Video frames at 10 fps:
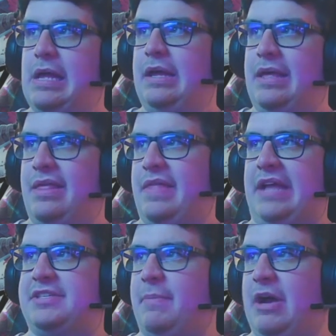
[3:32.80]

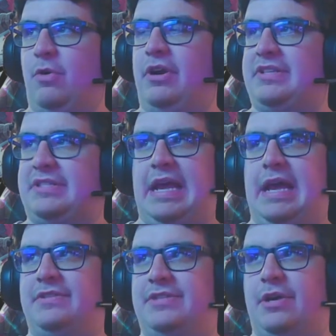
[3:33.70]
that's about where it
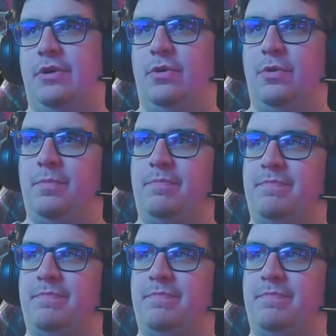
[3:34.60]
stands. So